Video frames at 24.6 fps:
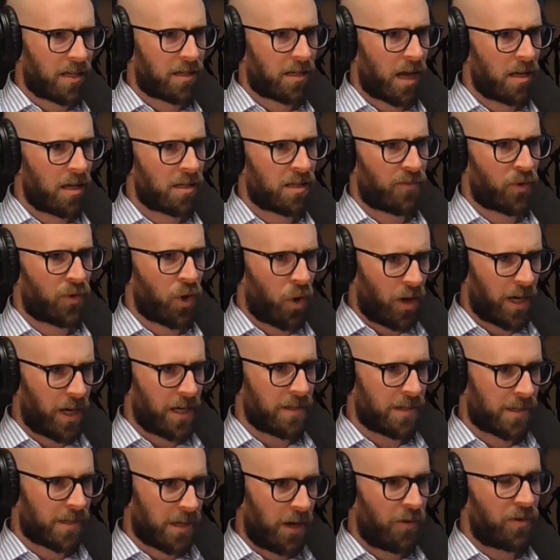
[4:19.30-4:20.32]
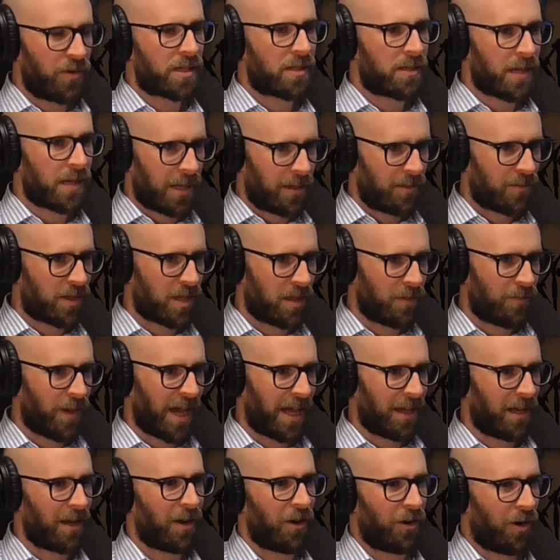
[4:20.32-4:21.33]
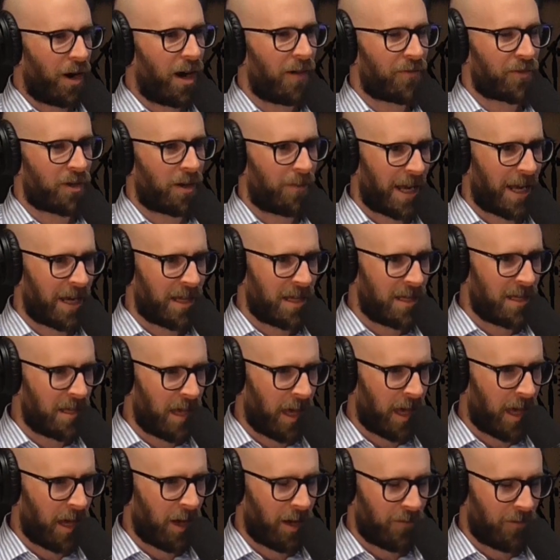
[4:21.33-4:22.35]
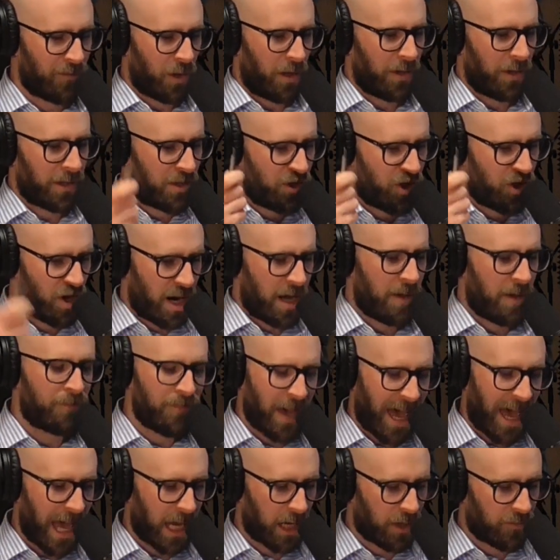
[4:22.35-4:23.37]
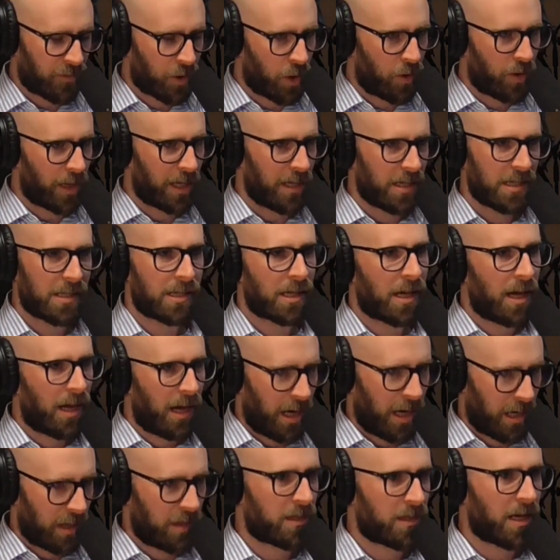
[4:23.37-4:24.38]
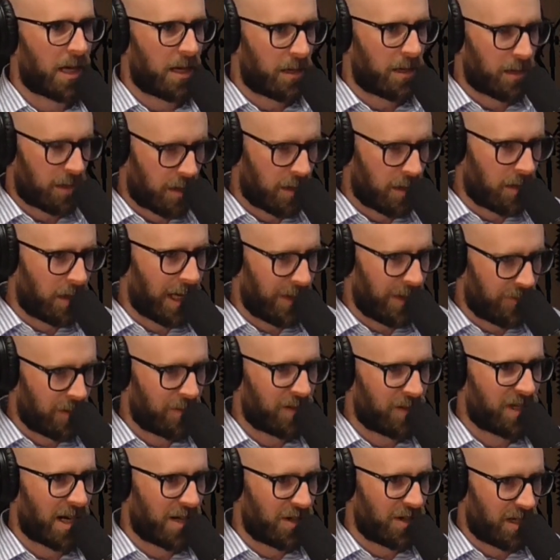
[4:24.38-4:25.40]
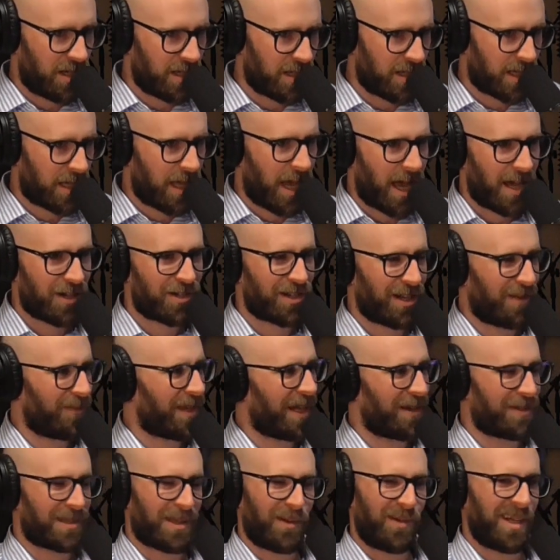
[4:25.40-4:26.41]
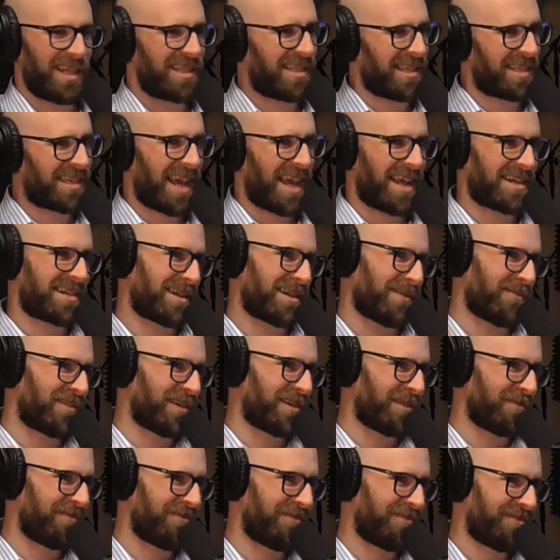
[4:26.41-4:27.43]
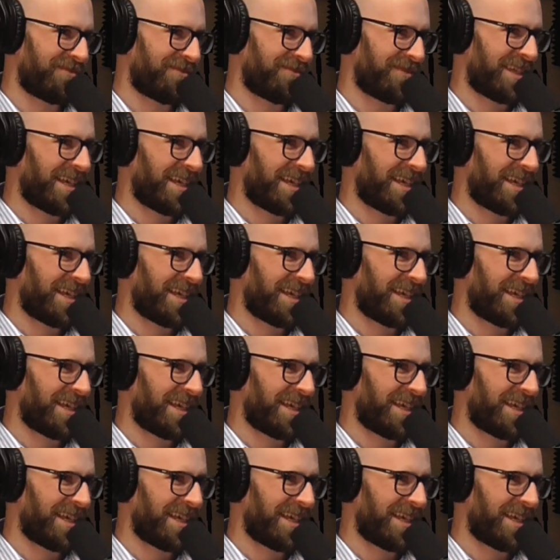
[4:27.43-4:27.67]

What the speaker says: I had tons of coins and I always take them to the bank. After about a year, I've got a giant bag of coins and I'll take it and I'll have them changed into cash. And I'm like, so where's this cash come from?